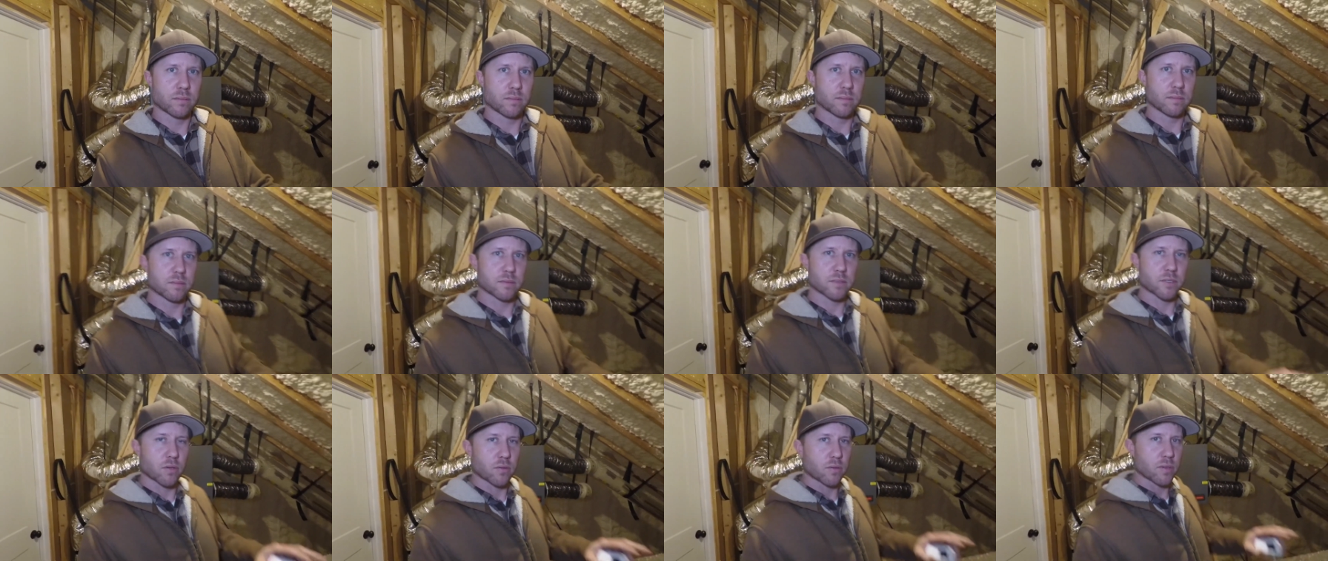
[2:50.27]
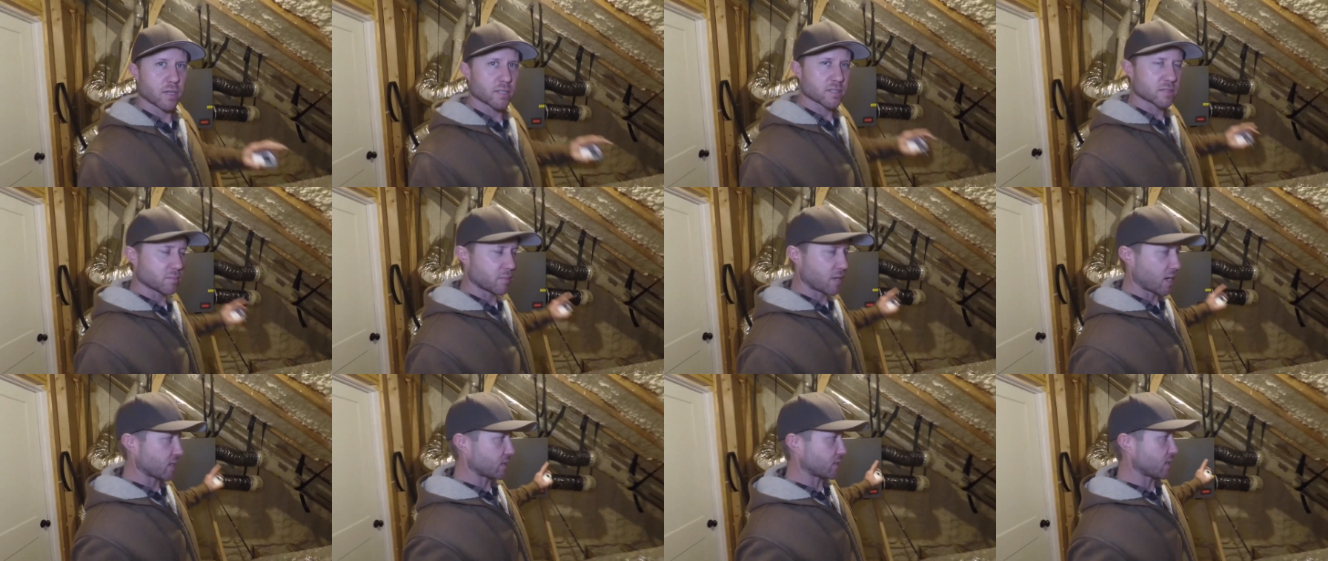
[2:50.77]
So this
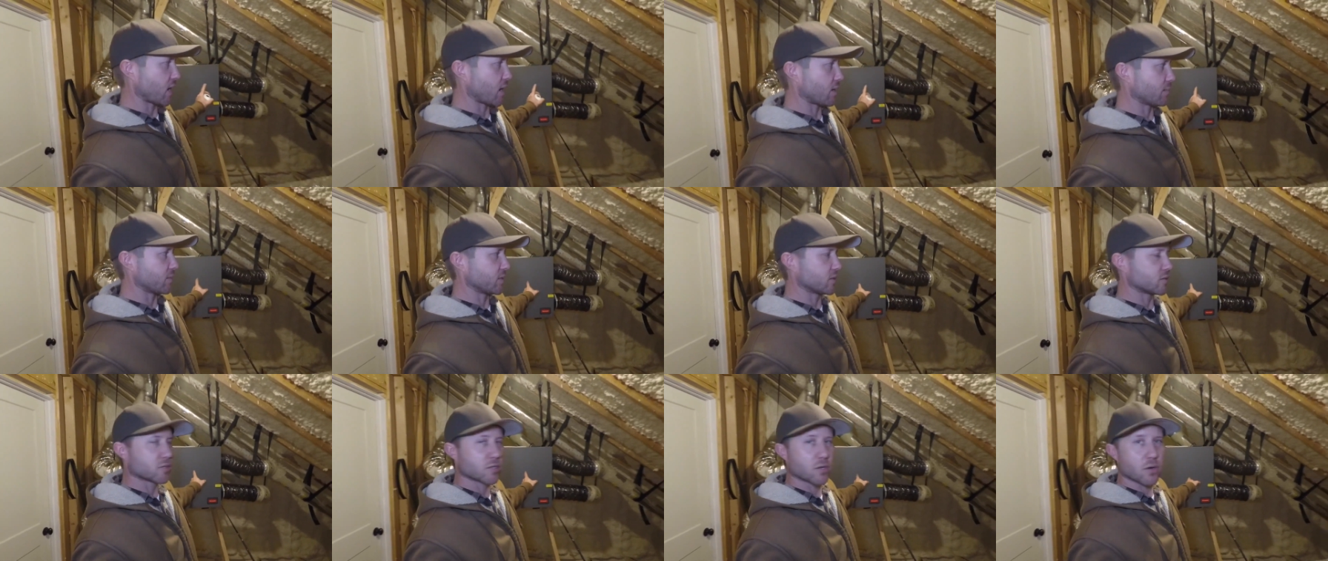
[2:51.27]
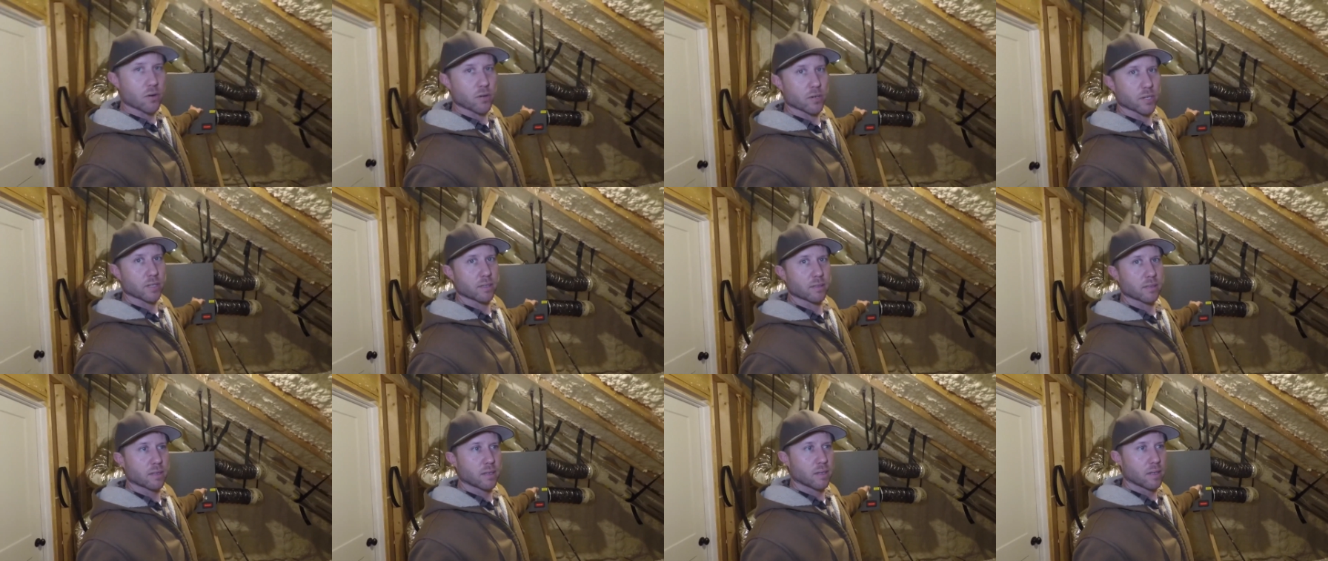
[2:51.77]
might not be
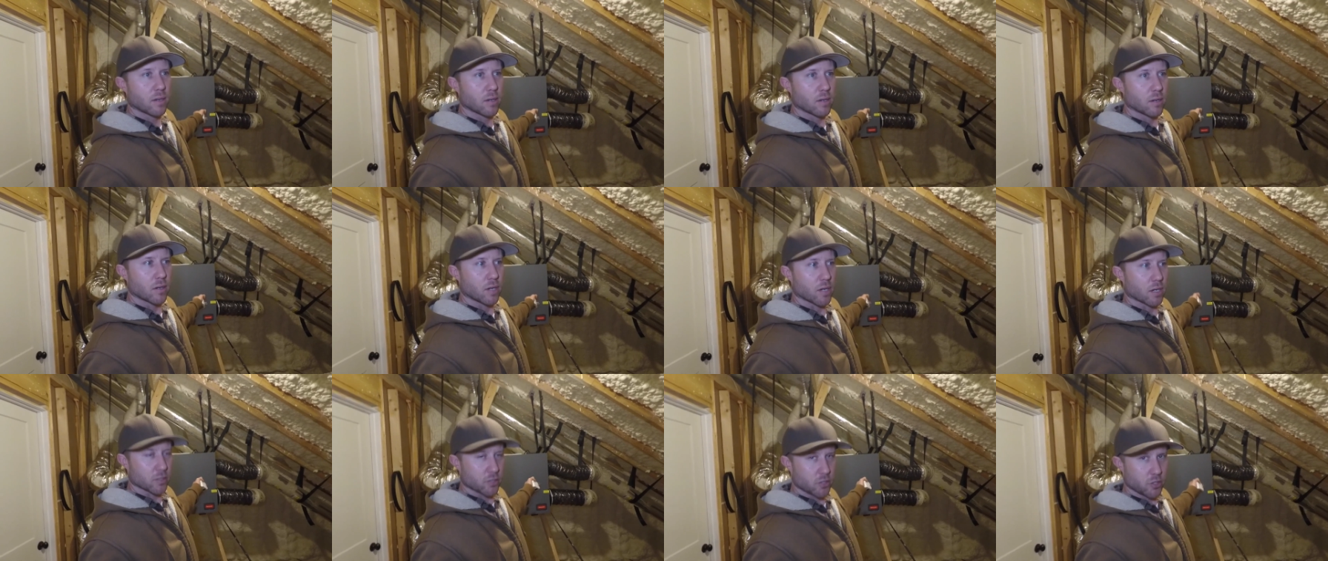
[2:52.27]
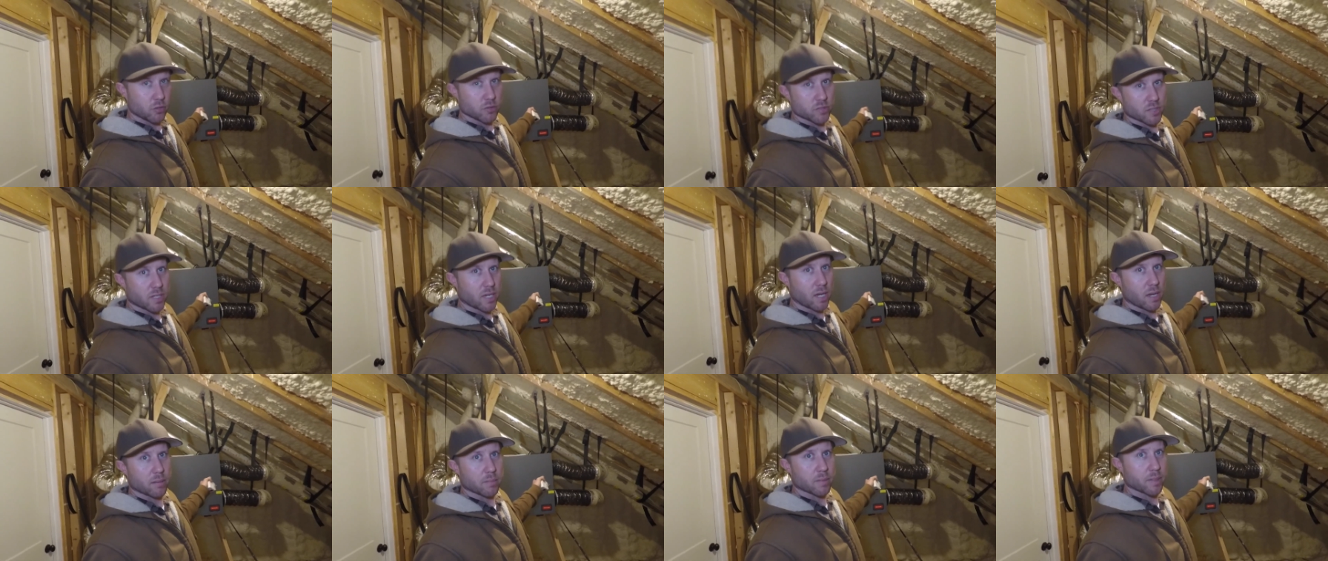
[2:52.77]
turning or using
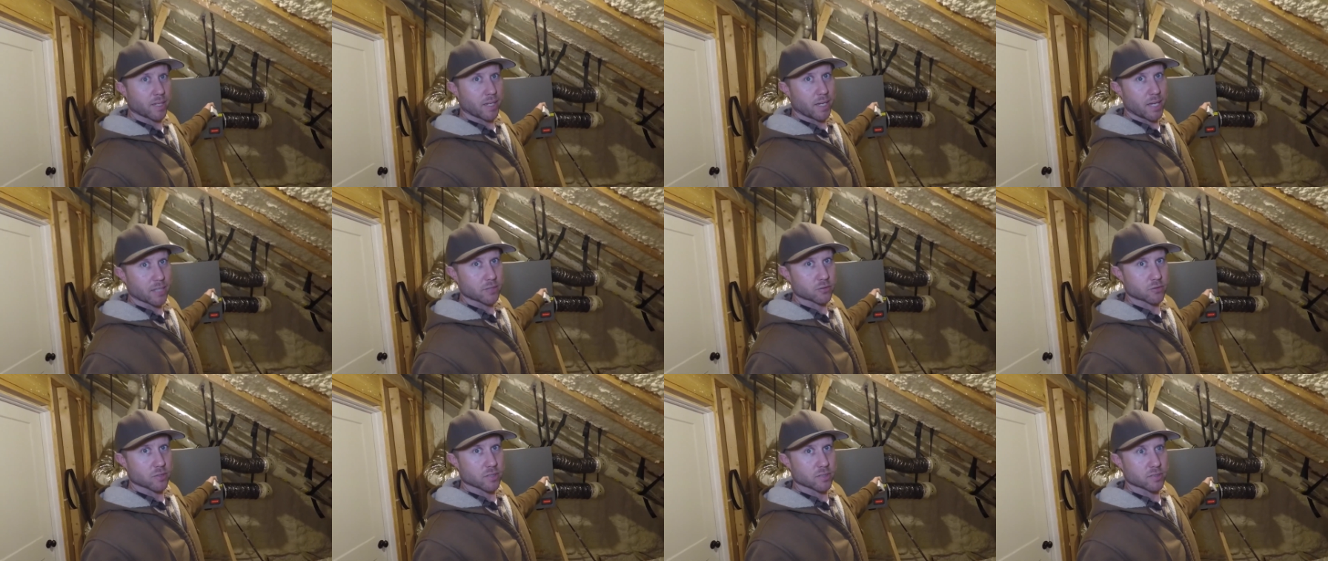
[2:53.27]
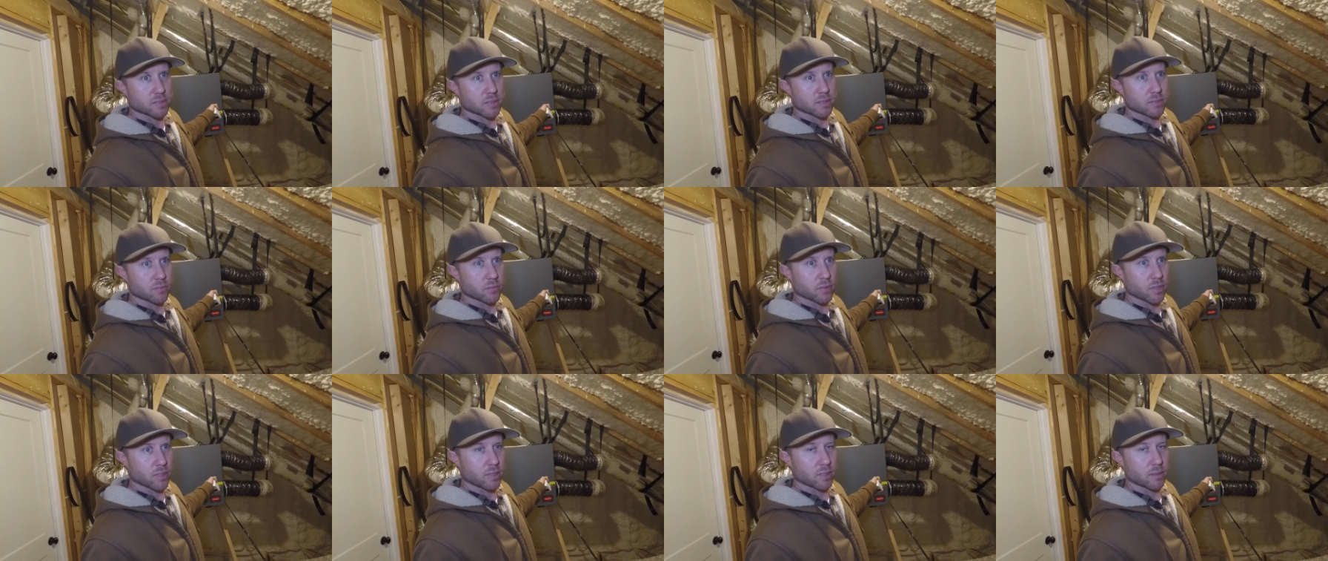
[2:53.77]
up electricity
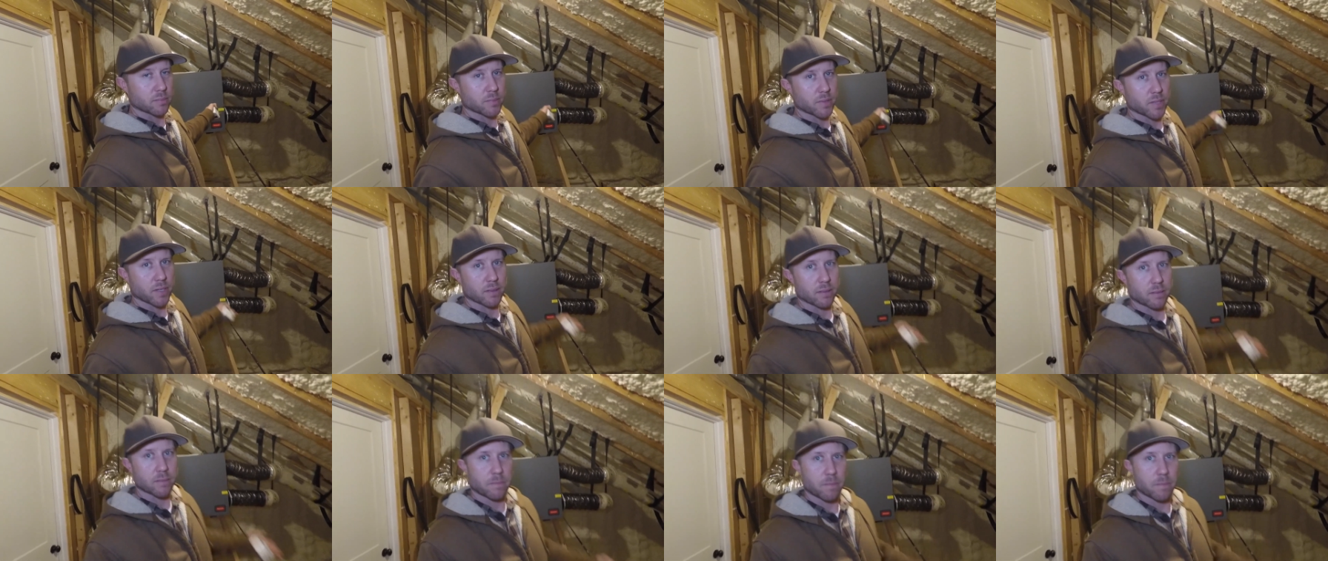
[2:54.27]
really, but